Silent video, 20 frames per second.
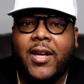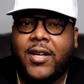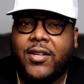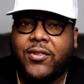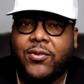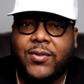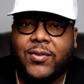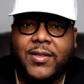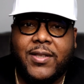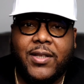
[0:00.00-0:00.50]

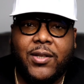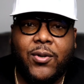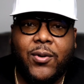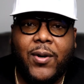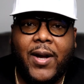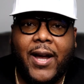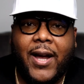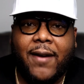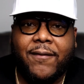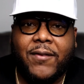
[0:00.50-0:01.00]
You
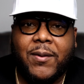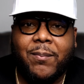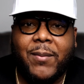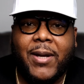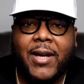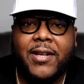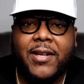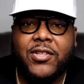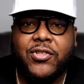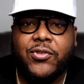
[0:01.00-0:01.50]
still have to
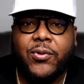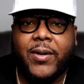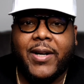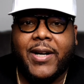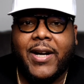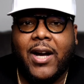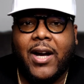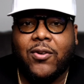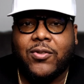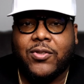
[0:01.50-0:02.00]
manage your
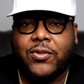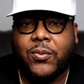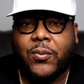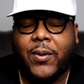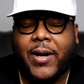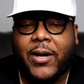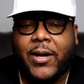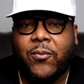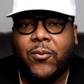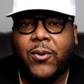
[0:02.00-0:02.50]
accounts the
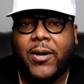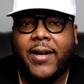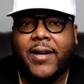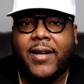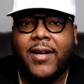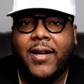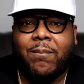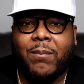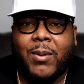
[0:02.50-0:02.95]
right way.